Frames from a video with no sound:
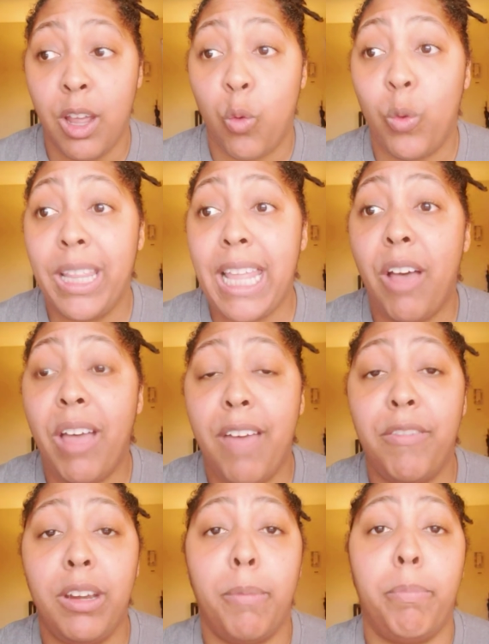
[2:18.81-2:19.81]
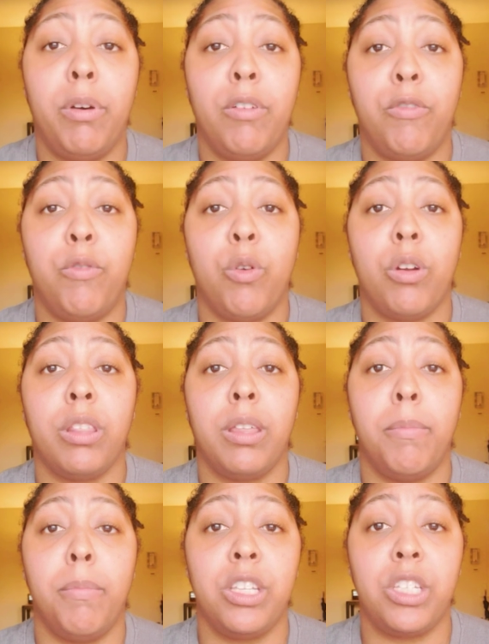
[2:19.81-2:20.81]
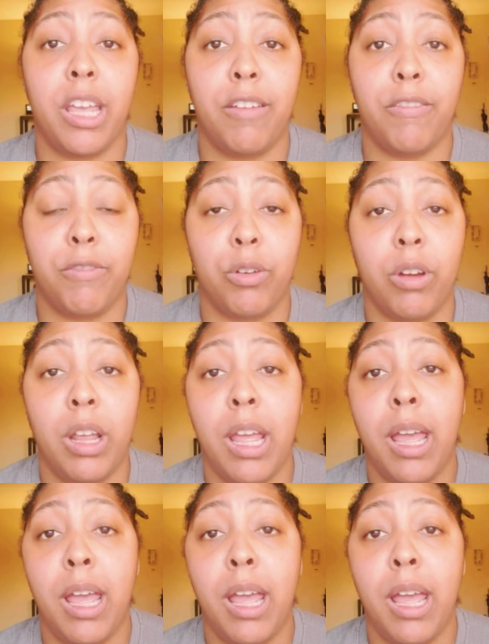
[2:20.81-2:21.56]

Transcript: without having to put forth much effort.